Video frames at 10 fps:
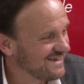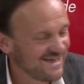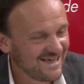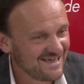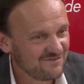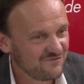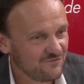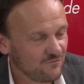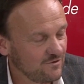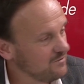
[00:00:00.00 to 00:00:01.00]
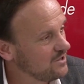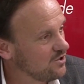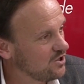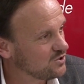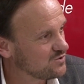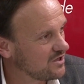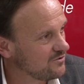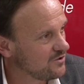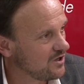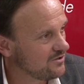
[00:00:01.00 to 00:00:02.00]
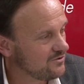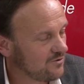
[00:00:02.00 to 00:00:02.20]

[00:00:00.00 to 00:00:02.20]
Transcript: If we go out, you